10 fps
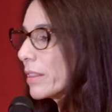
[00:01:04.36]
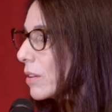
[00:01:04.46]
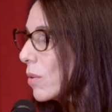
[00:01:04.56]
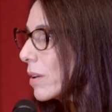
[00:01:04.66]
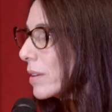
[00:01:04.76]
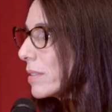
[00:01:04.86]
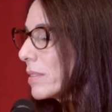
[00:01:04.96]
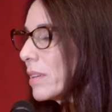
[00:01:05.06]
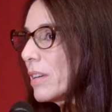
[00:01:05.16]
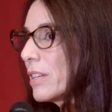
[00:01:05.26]
the
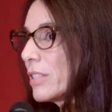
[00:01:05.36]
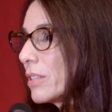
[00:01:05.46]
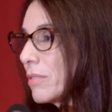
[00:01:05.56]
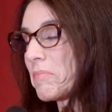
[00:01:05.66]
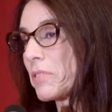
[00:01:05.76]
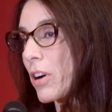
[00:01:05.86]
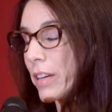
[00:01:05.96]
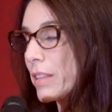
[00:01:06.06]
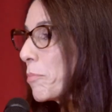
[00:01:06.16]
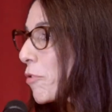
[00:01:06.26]
courts,
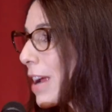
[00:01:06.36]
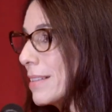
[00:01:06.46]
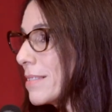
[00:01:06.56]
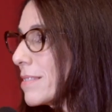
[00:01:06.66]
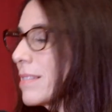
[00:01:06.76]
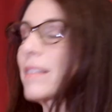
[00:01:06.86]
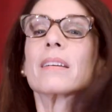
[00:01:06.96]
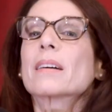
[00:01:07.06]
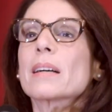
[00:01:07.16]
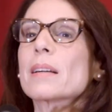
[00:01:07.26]
target the press,
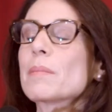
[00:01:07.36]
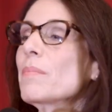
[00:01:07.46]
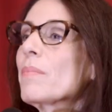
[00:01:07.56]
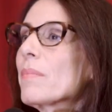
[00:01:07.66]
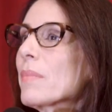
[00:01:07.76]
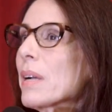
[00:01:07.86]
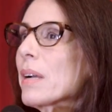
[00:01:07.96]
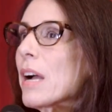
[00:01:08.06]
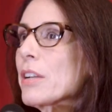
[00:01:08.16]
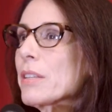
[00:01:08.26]

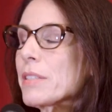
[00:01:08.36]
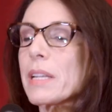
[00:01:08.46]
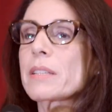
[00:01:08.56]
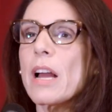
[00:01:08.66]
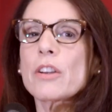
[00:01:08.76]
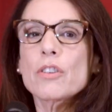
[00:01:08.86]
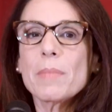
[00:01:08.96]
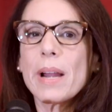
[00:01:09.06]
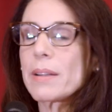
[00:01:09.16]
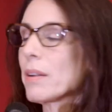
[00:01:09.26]
seek to
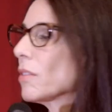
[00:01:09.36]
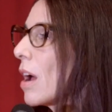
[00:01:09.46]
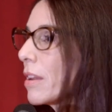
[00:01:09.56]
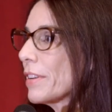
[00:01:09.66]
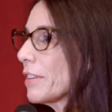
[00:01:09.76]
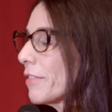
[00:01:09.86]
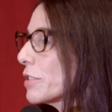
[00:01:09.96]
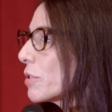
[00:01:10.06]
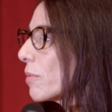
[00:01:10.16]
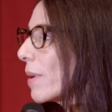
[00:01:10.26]
undermine a lot of
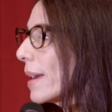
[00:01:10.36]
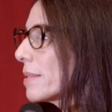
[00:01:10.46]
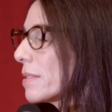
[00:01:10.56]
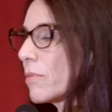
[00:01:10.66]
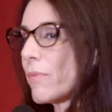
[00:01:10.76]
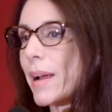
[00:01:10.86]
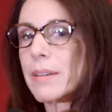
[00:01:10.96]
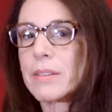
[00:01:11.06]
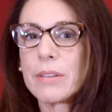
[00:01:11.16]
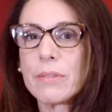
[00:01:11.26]
individual rights, the
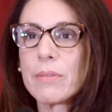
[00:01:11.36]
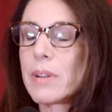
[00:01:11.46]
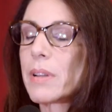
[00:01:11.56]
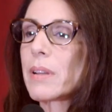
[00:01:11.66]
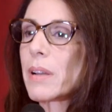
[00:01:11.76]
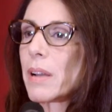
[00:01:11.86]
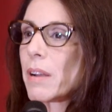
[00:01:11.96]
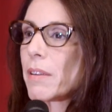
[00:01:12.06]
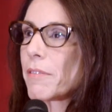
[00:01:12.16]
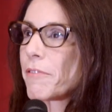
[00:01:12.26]
right to
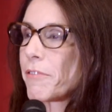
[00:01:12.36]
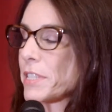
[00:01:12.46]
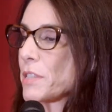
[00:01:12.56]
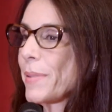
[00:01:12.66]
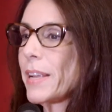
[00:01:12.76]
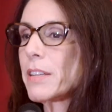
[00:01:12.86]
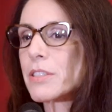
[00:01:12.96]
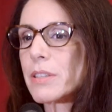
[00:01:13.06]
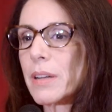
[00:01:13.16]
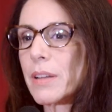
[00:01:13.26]
free
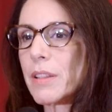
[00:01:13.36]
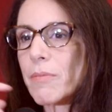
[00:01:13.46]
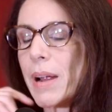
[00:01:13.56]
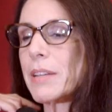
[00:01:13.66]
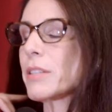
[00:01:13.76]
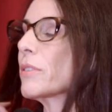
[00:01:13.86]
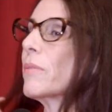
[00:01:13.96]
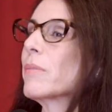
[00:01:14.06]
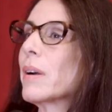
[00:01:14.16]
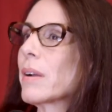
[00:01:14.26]
speech, the right to
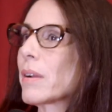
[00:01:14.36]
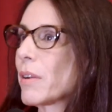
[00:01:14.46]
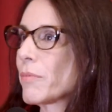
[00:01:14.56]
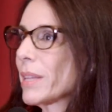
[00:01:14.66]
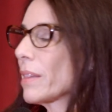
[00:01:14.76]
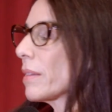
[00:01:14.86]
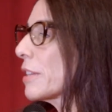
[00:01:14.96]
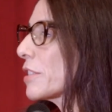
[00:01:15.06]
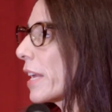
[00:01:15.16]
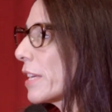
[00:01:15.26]
a real
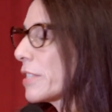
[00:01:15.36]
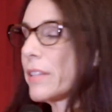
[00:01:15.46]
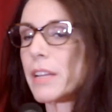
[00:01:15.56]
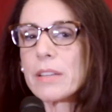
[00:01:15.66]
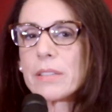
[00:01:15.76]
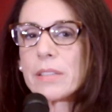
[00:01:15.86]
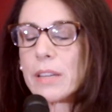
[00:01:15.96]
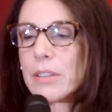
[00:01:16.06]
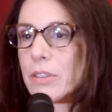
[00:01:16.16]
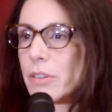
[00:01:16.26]
education. They
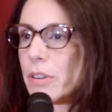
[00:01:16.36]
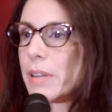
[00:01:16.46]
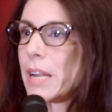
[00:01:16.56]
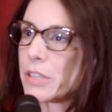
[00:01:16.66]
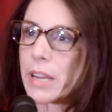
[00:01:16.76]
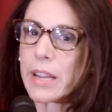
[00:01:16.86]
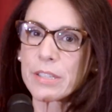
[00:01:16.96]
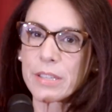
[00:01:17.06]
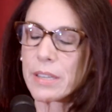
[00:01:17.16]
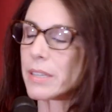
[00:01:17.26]
seek to turn
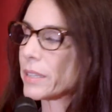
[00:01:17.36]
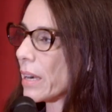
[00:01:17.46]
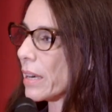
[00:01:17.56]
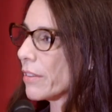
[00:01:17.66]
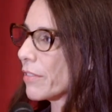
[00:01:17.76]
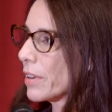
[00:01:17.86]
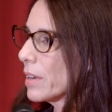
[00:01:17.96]
education into kind of